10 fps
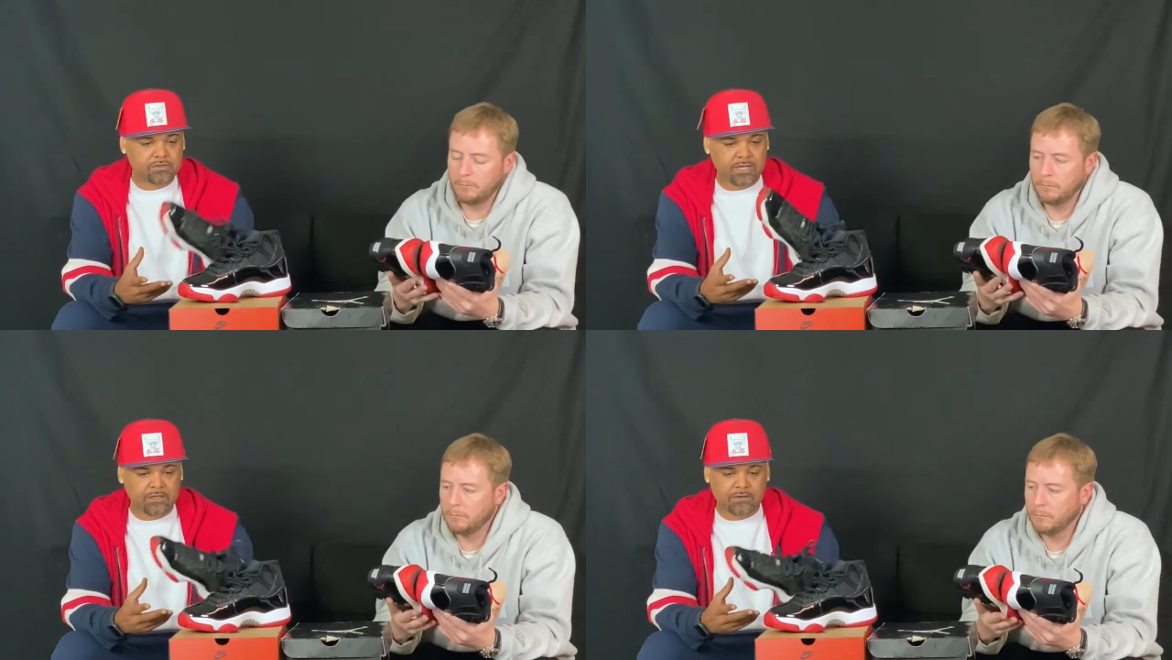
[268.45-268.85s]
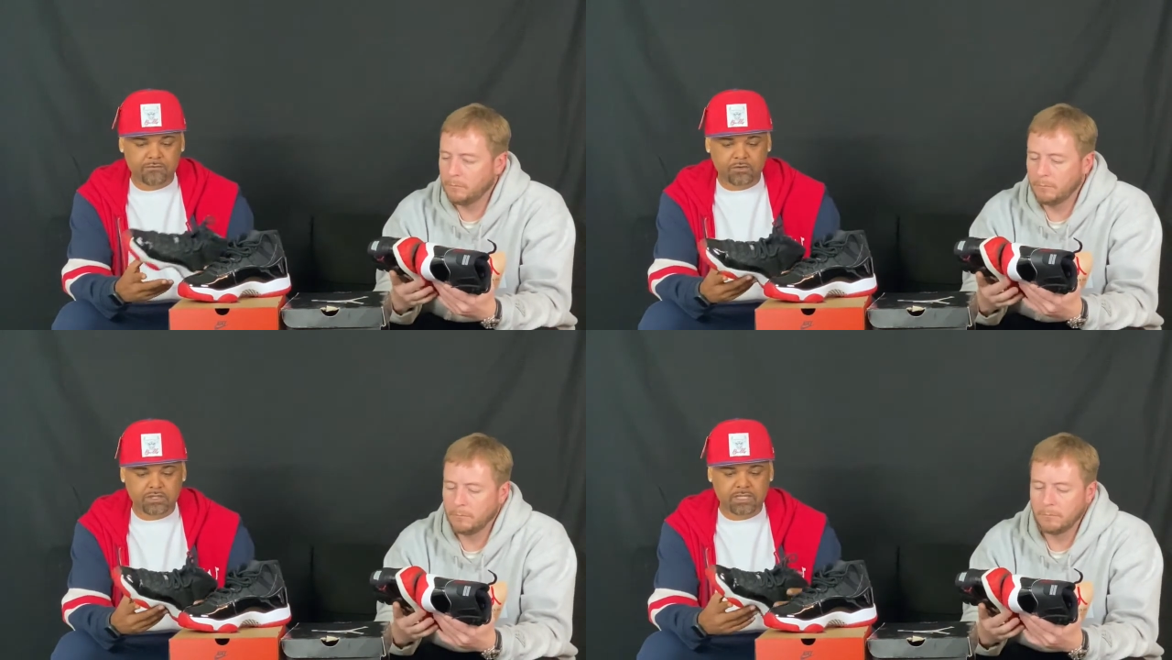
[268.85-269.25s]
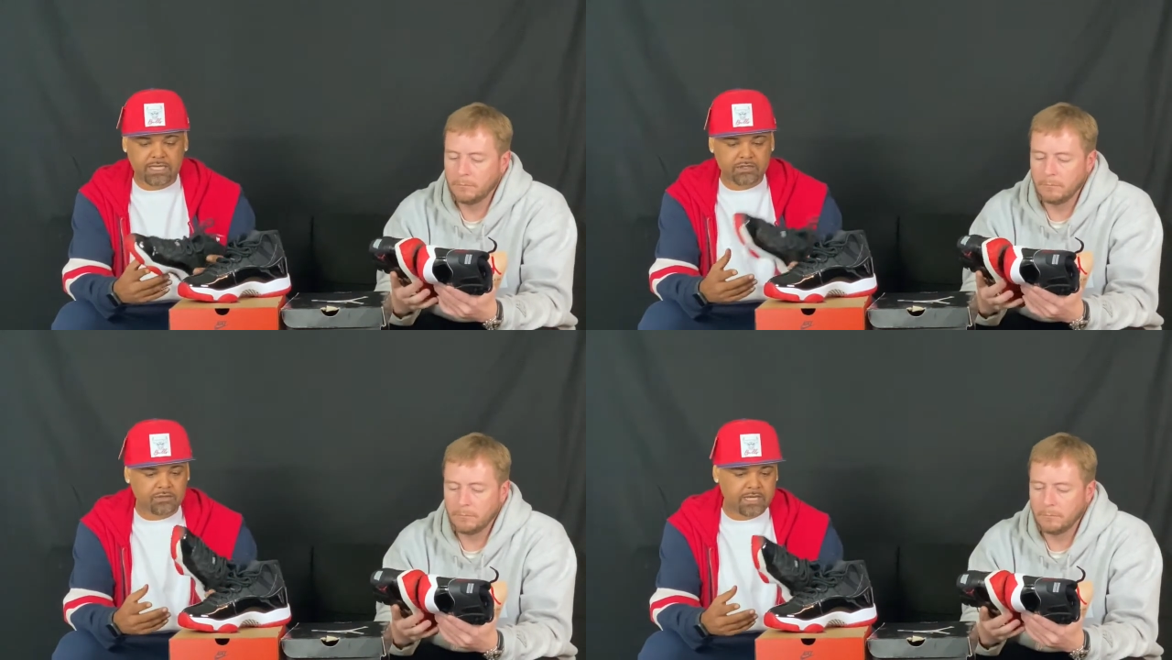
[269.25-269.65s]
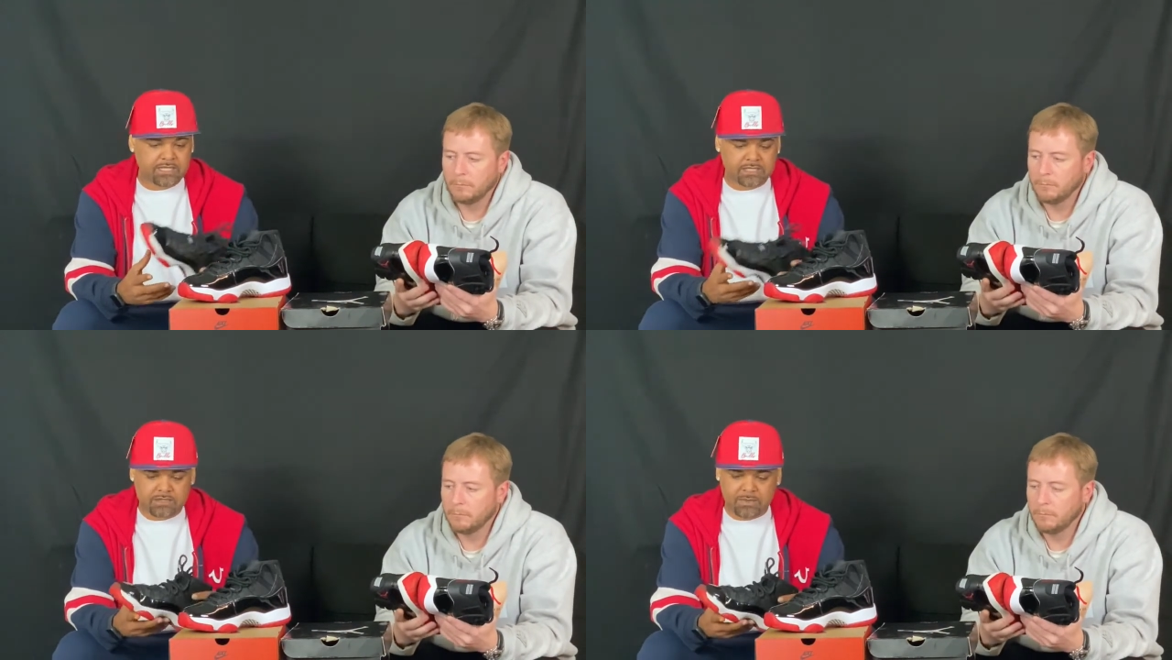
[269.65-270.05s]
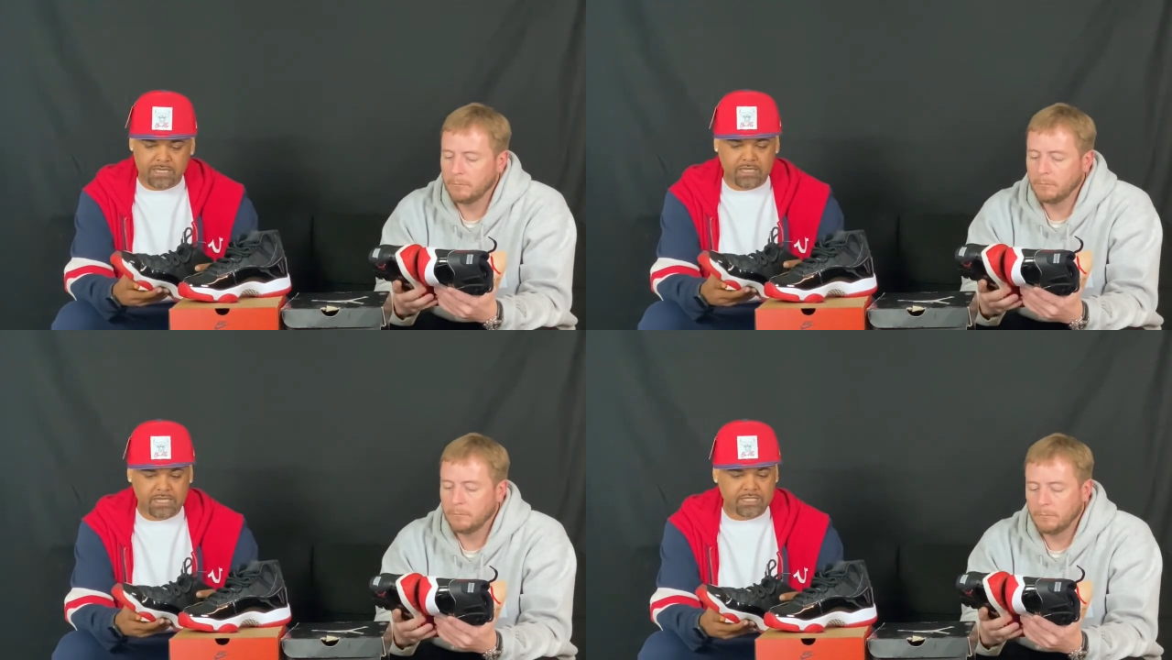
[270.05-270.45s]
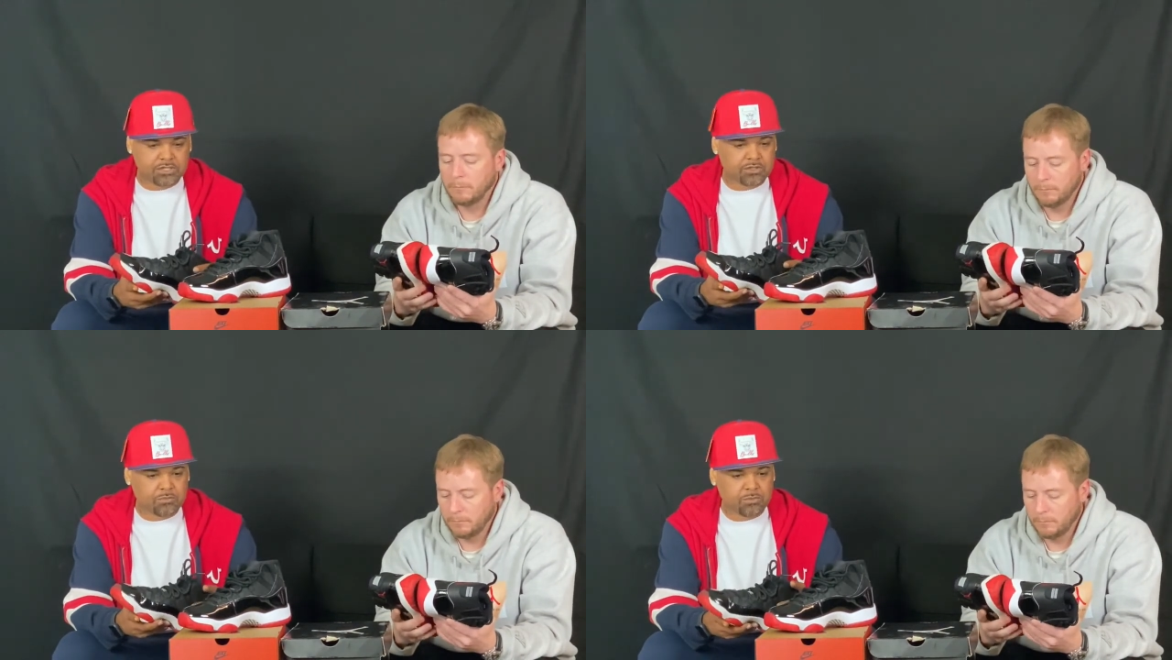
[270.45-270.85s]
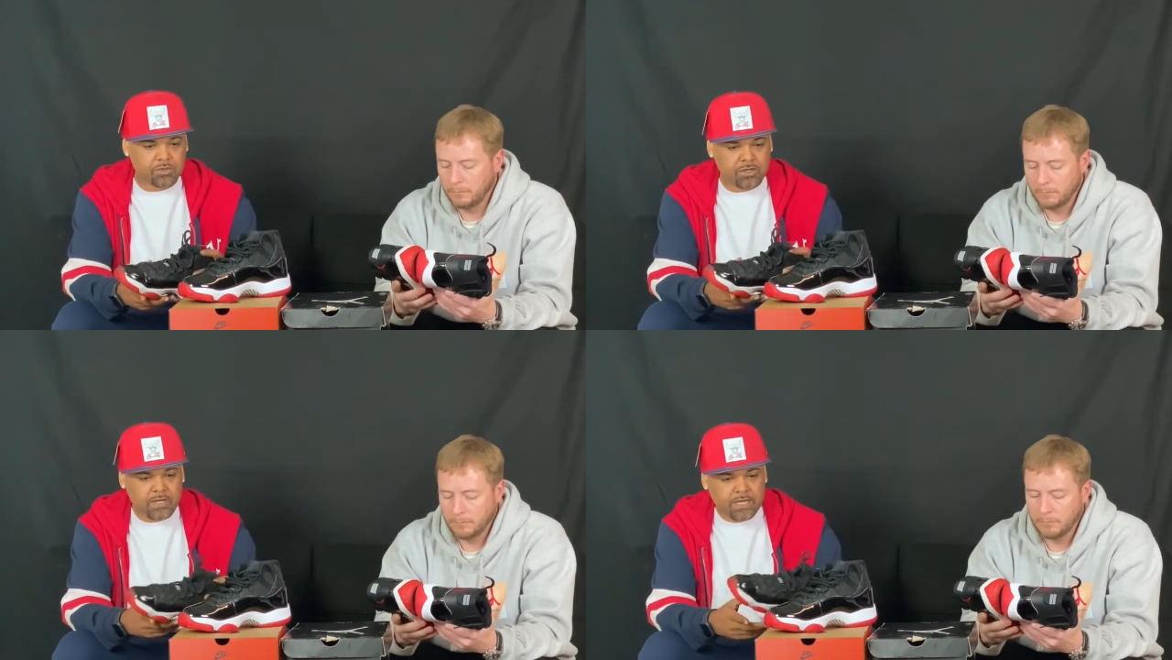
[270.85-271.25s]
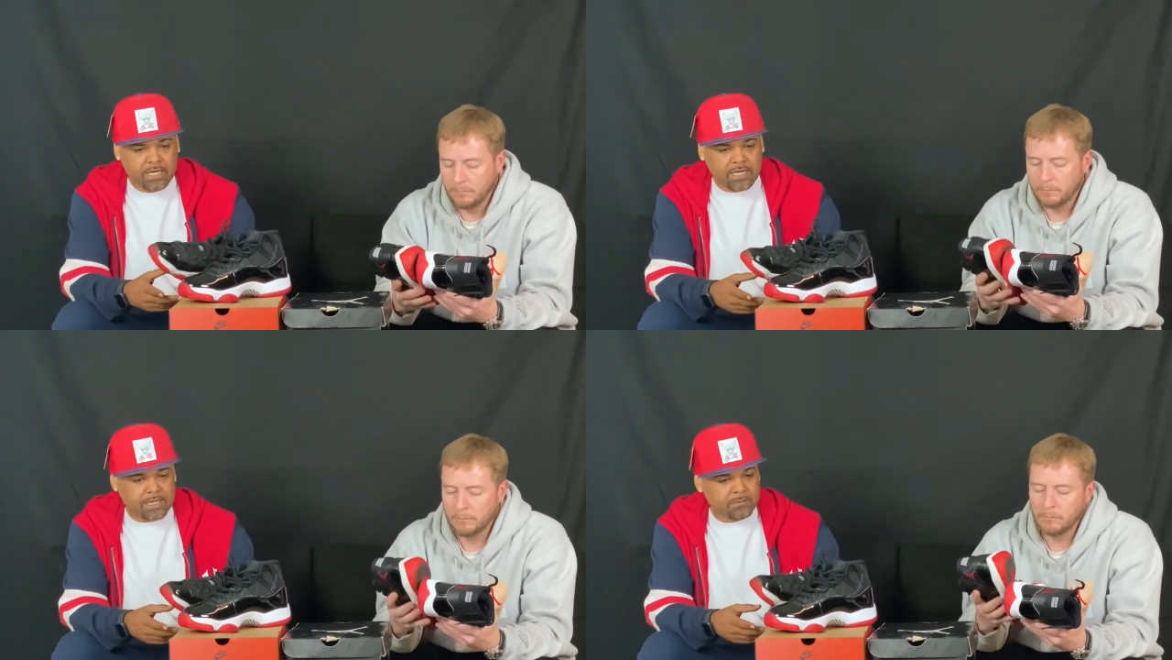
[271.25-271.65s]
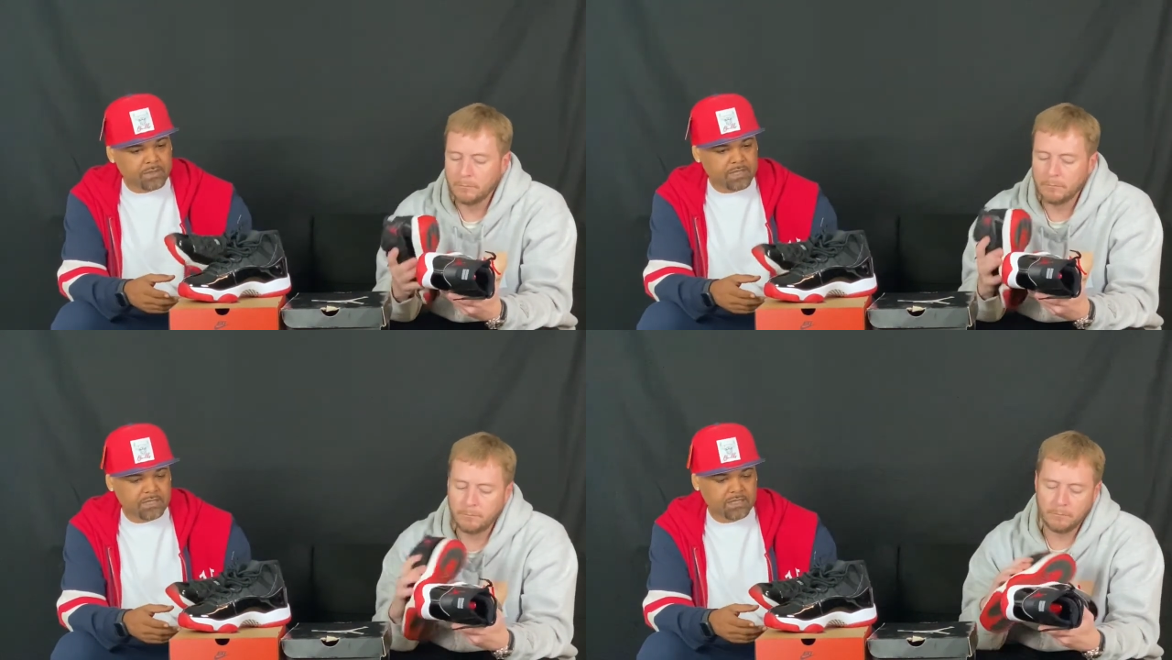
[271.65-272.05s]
Speaker 1: You know, I, unfortunately, I don't have these in my collection no more. Um, but